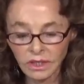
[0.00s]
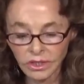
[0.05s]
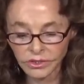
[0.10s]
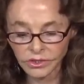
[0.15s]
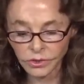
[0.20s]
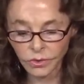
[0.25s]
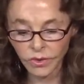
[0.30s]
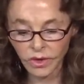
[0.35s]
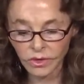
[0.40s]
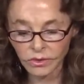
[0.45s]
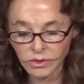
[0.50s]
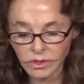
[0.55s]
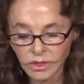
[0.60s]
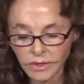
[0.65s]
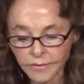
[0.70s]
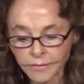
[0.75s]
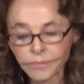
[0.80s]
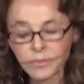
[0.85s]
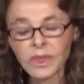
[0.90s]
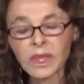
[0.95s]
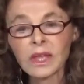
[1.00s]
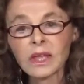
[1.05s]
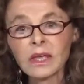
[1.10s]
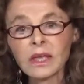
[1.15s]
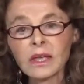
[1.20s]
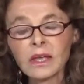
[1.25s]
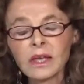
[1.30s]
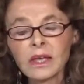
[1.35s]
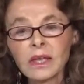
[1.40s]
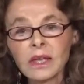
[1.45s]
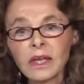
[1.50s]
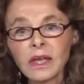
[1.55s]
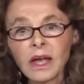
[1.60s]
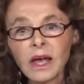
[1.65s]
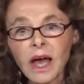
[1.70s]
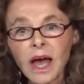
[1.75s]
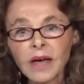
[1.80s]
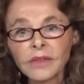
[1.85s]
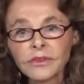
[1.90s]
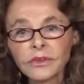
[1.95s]
Close quote.
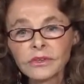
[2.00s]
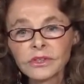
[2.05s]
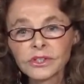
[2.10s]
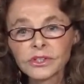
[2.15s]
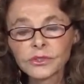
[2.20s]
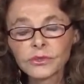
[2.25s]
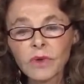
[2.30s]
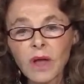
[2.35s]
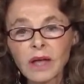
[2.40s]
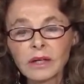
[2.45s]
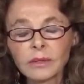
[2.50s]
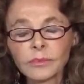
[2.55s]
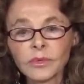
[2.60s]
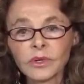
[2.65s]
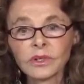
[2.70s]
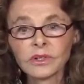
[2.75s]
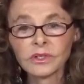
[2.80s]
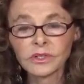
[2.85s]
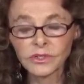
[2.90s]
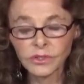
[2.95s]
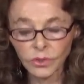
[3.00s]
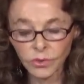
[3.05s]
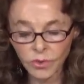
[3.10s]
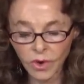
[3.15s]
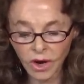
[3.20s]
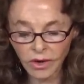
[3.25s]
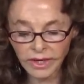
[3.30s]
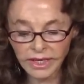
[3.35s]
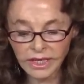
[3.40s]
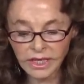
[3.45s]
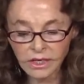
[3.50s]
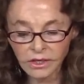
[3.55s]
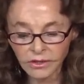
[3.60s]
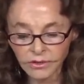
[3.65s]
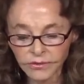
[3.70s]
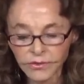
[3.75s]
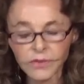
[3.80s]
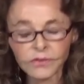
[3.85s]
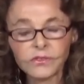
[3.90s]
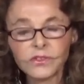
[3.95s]
Other astronomers who are
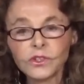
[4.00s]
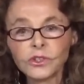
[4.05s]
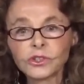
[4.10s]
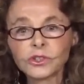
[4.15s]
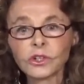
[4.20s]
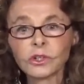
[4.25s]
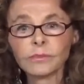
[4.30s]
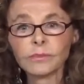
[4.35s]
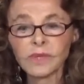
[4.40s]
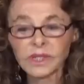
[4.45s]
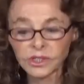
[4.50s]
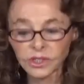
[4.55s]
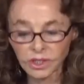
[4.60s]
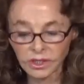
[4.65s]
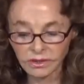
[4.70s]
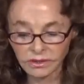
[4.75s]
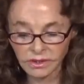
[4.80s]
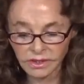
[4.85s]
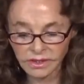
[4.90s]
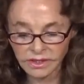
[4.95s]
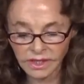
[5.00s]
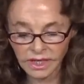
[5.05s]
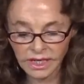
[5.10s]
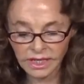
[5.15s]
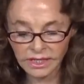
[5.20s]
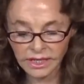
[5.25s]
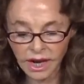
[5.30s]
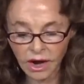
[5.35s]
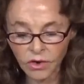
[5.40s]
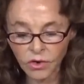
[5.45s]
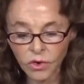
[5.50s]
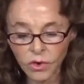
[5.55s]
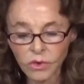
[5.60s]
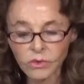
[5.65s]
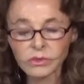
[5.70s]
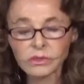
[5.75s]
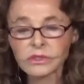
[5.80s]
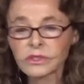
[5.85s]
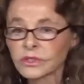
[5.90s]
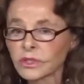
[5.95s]
eager for future missions in our
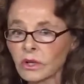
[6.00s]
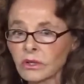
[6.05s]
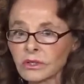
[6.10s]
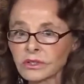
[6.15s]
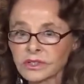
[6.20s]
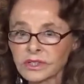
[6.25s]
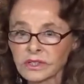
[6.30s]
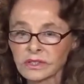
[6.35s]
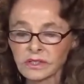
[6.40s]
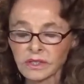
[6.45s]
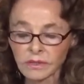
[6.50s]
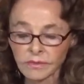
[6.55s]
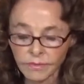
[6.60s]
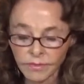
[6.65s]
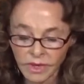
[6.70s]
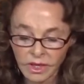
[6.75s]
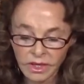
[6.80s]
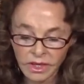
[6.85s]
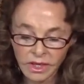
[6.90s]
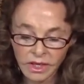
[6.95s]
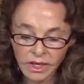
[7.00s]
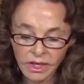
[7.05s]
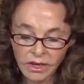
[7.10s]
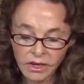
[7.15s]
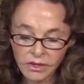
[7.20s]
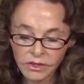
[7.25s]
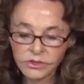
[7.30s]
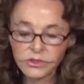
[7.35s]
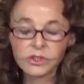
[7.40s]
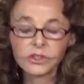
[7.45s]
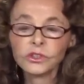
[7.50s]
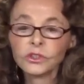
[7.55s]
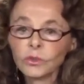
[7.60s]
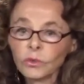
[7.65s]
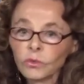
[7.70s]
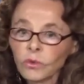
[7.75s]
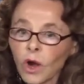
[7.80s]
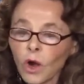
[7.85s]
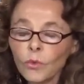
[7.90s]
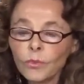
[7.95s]
own solar system to
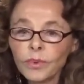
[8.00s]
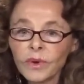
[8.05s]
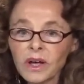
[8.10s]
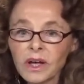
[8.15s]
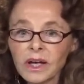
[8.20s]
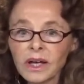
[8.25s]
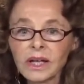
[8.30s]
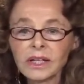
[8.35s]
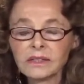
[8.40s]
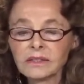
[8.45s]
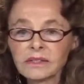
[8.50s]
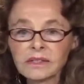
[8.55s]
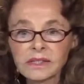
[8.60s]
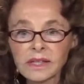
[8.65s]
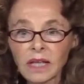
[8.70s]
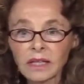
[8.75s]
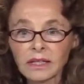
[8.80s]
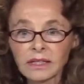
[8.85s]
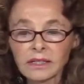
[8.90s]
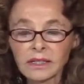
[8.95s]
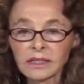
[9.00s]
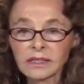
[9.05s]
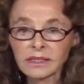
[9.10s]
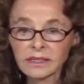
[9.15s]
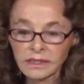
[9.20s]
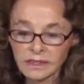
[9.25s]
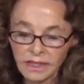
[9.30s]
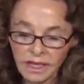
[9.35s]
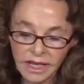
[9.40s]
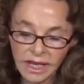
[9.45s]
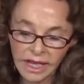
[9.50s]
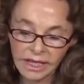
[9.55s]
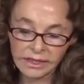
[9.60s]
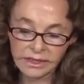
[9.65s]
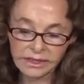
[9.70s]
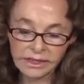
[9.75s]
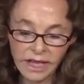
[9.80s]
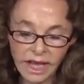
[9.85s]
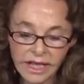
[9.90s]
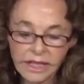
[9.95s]
Europa, Enceladus,
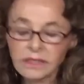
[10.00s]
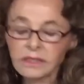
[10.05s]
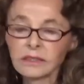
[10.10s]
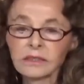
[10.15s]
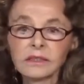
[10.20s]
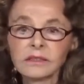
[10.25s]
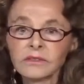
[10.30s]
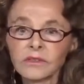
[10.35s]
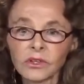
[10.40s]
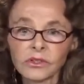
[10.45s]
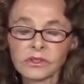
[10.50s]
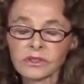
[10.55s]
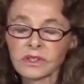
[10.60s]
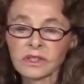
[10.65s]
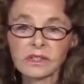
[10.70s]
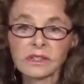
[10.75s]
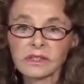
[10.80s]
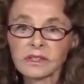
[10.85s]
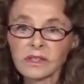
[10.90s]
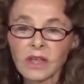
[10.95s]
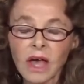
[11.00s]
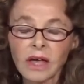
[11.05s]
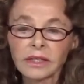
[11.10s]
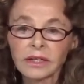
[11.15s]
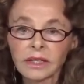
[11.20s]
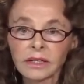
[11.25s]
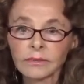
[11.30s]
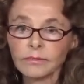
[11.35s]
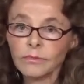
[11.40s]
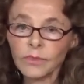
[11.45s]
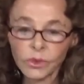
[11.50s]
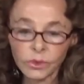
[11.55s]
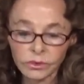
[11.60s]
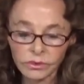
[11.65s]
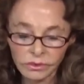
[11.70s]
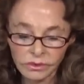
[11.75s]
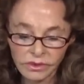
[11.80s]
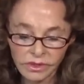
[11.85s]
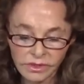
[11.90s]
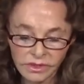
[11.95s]
and Titan, those exotic
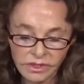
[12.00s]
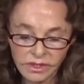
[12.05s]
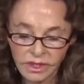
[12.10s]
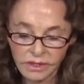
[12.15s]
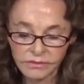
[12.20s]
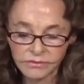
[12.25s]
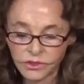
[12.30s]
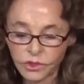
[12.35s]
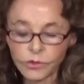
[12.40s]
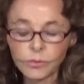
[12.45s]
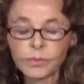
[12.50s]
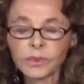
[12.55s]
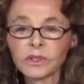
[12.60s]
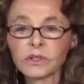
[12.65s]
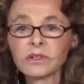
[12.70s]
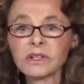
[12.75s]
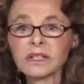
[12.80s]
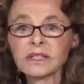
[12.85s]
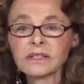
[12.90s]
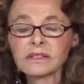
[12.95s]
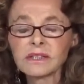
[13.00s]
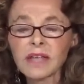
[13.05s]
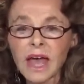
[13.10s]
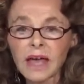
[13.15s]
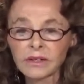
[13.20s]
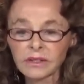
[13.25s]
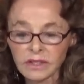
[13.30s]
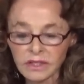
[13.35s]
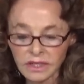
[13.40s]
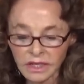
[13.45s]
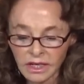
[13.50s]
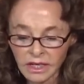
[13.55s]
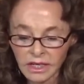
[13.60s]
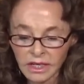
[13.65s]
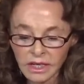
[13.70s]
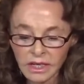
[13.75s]
moons of Jupiter and Saturn,